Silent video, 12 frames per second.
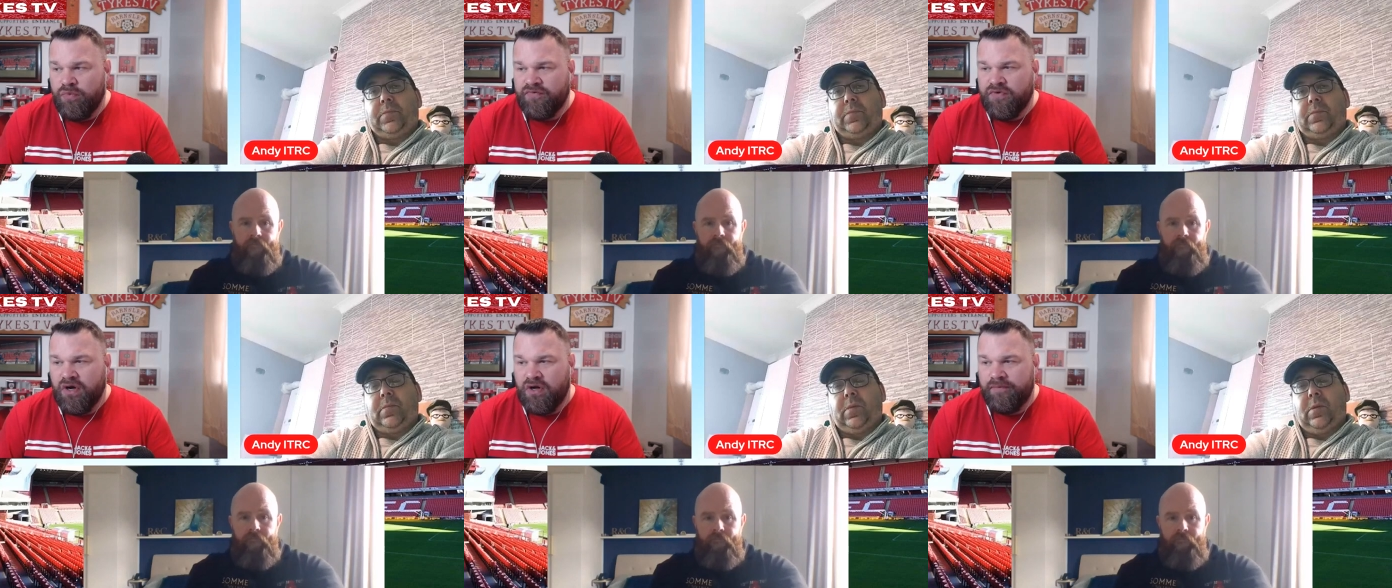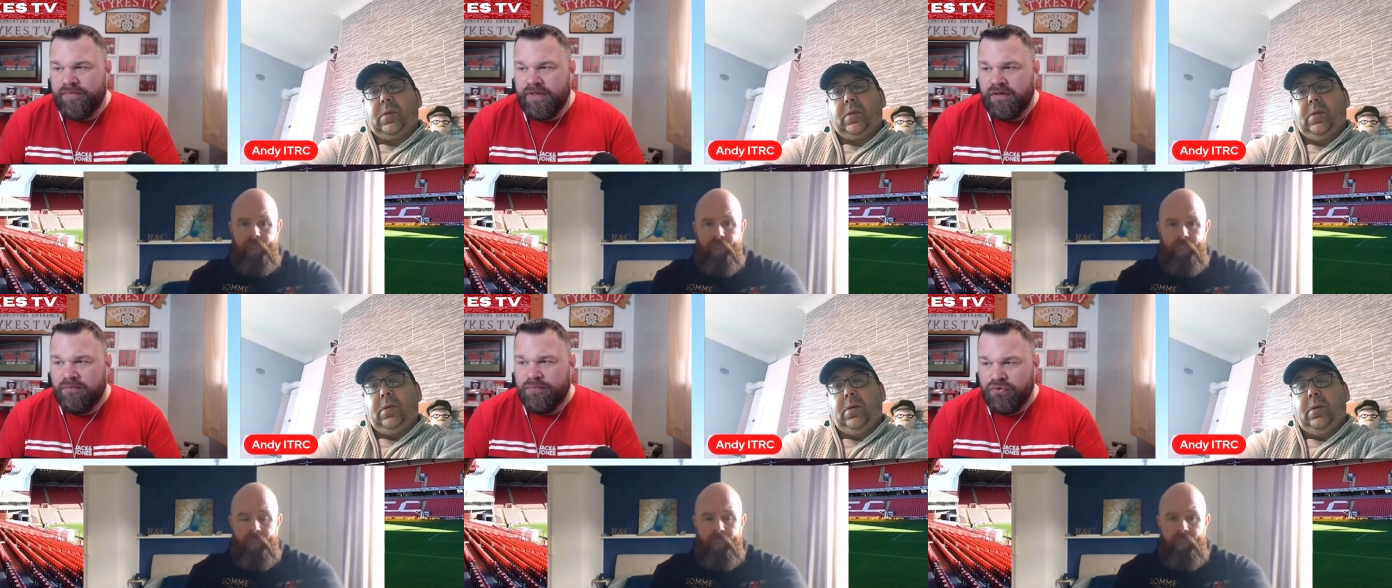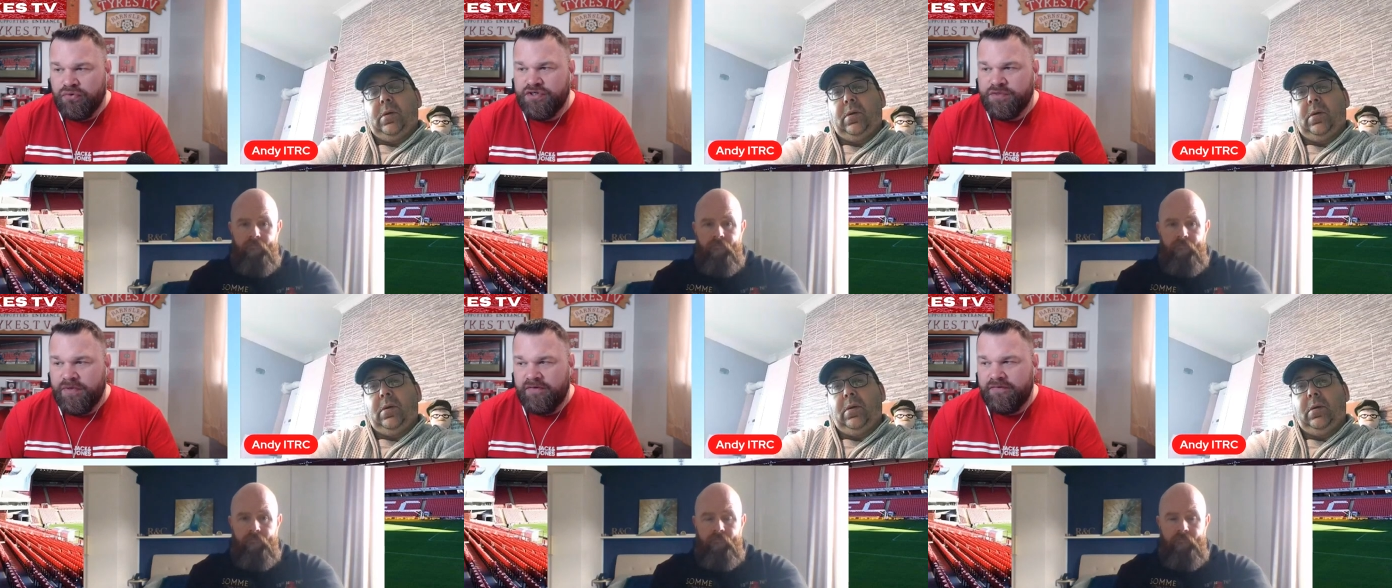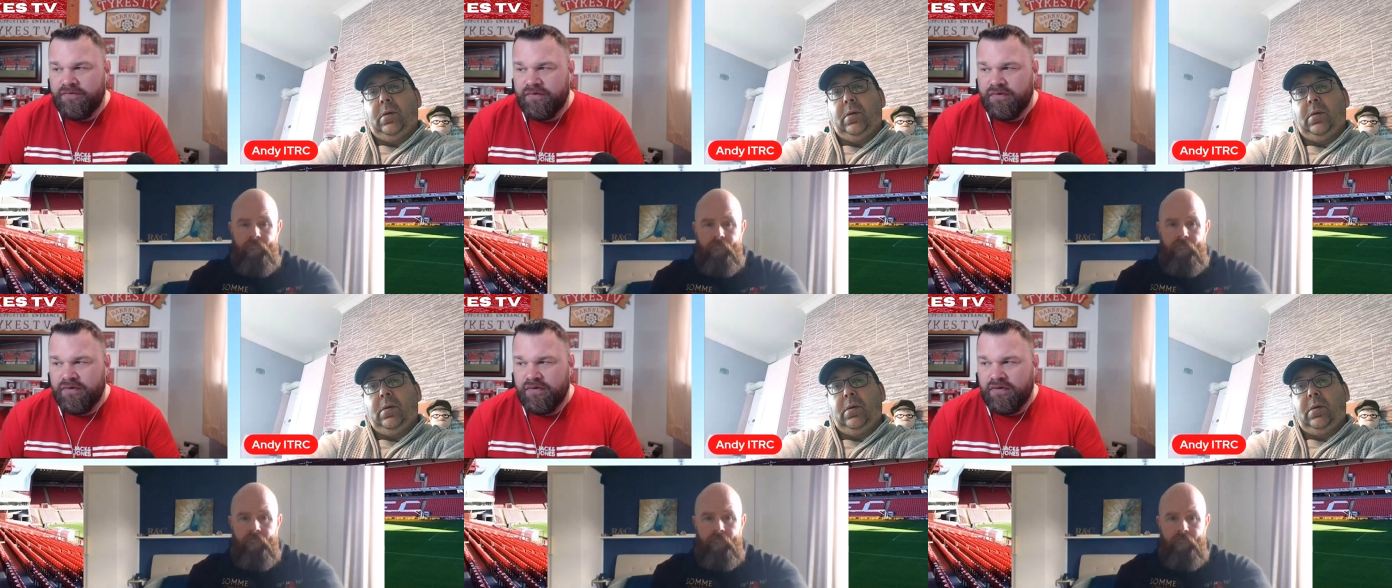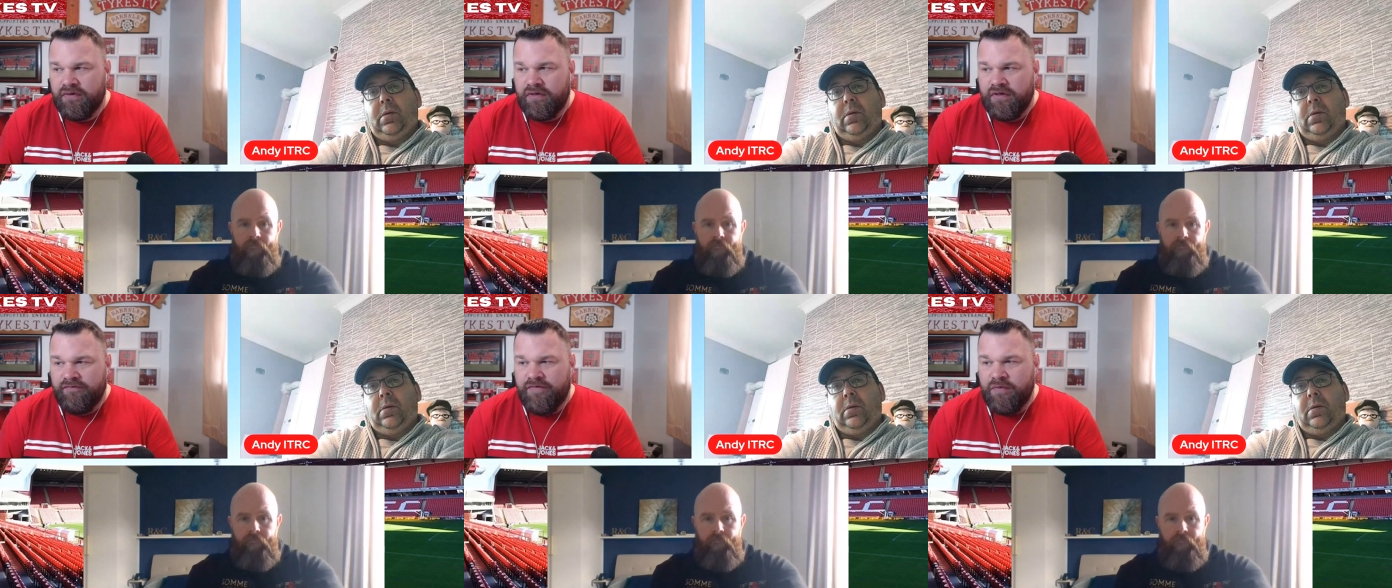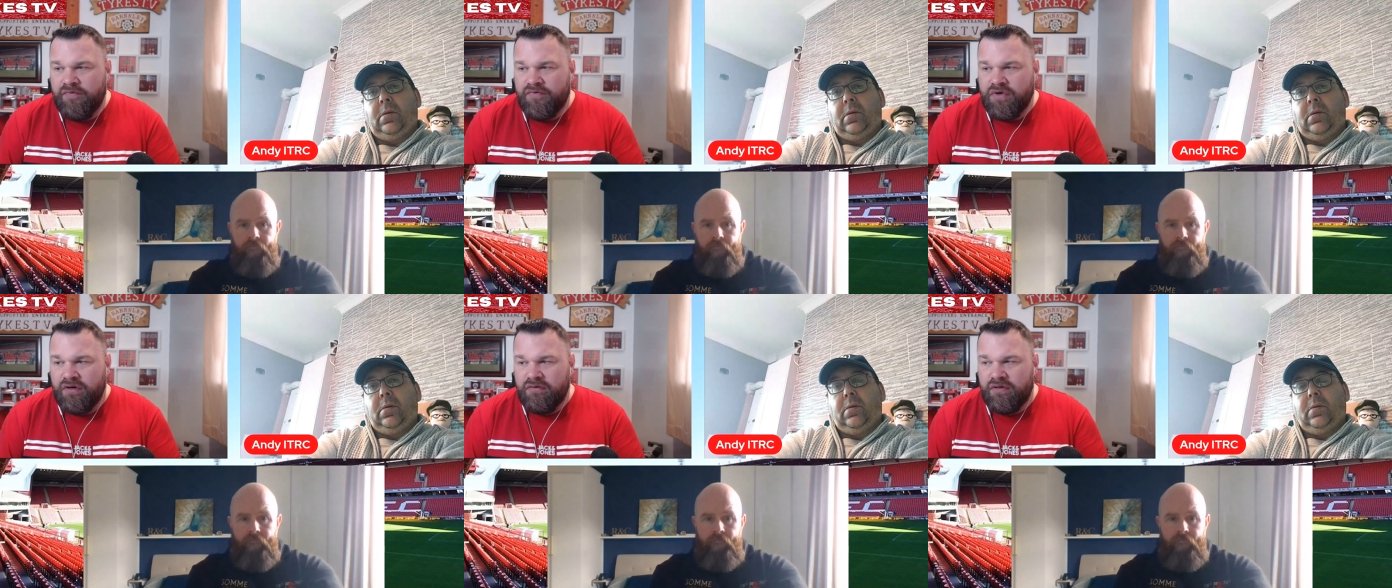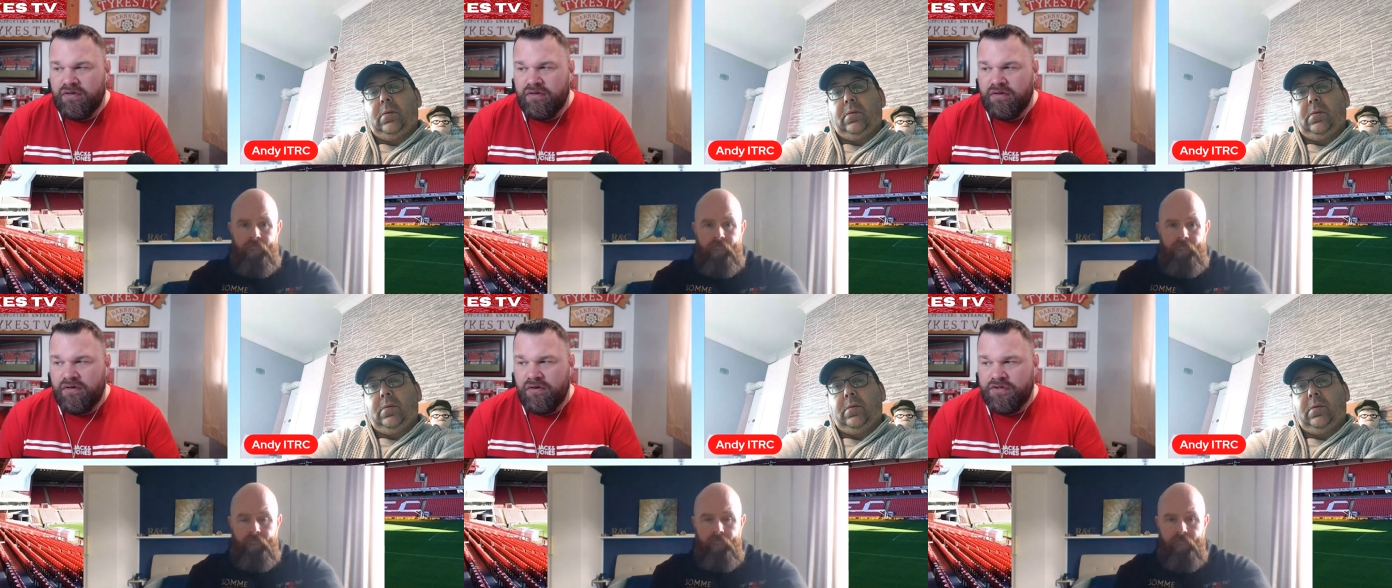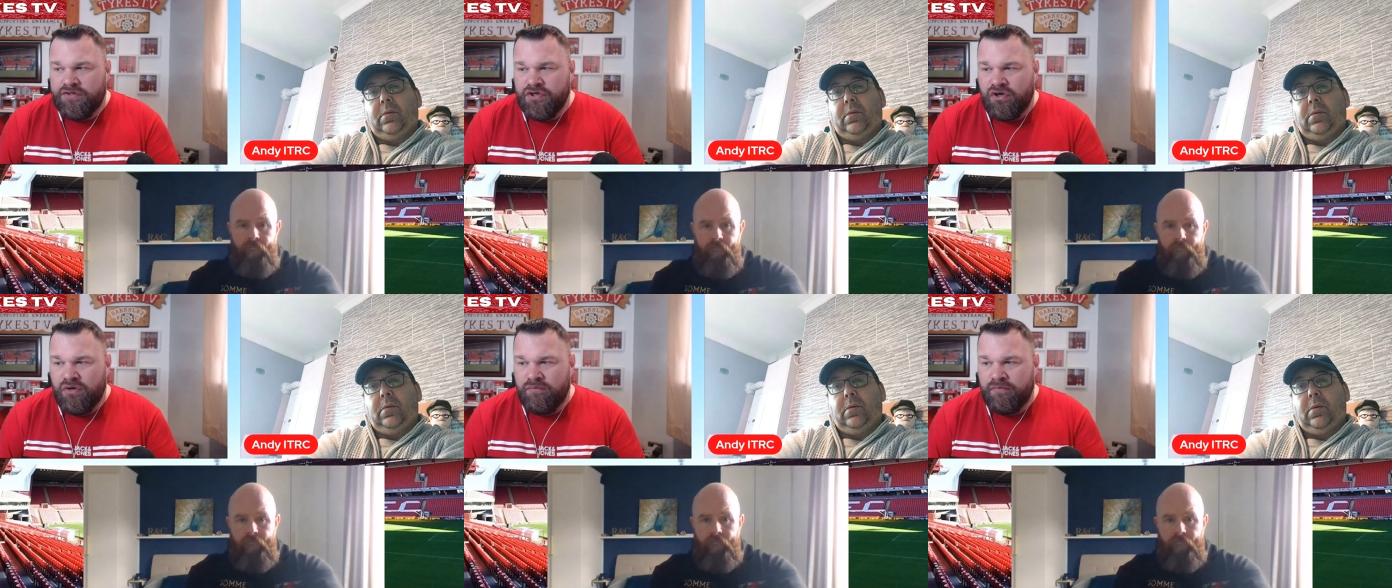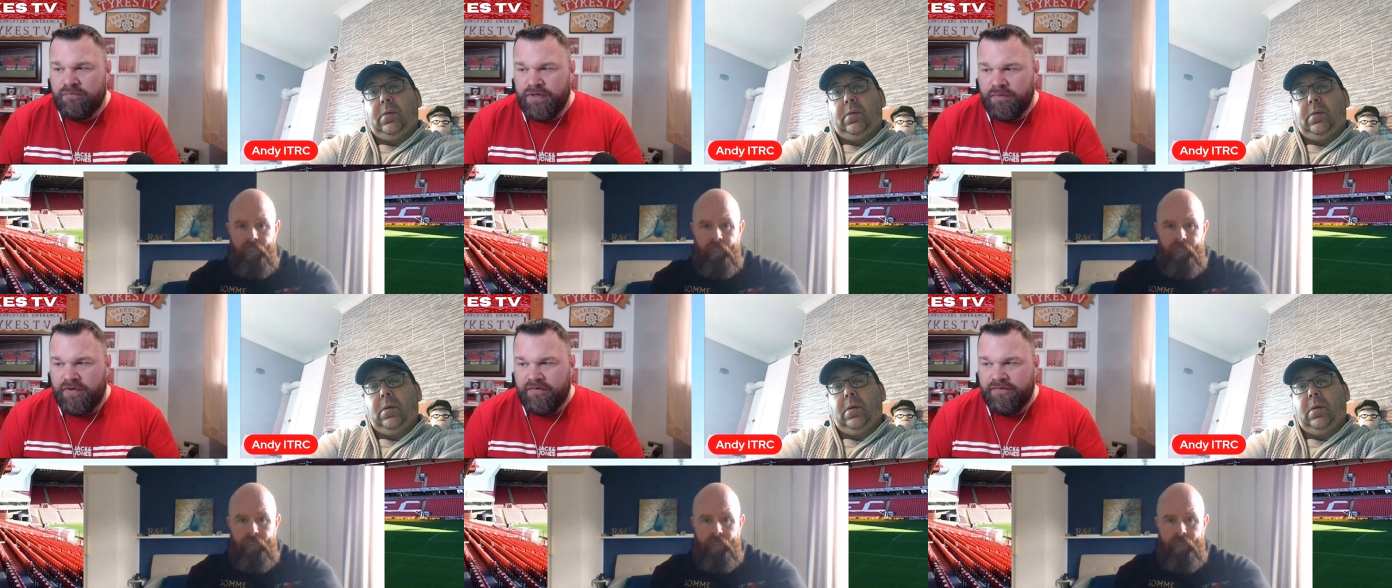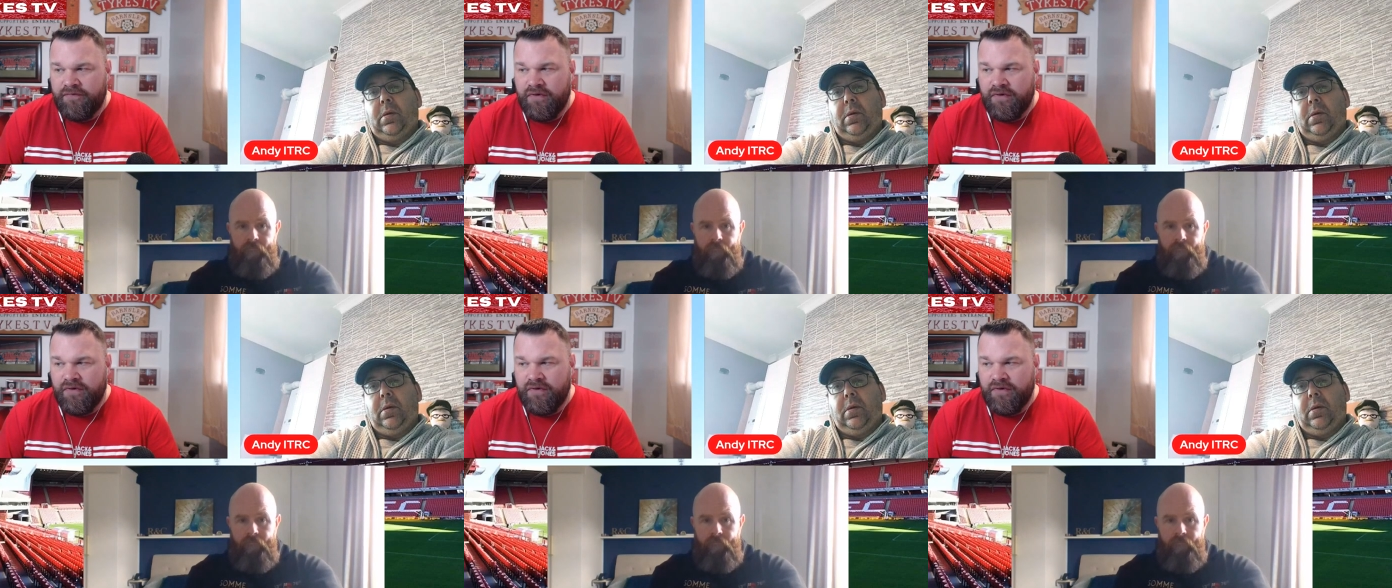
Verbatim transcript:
Speaker 1: we've got Portsmouth. Then we've got at home Plymouth,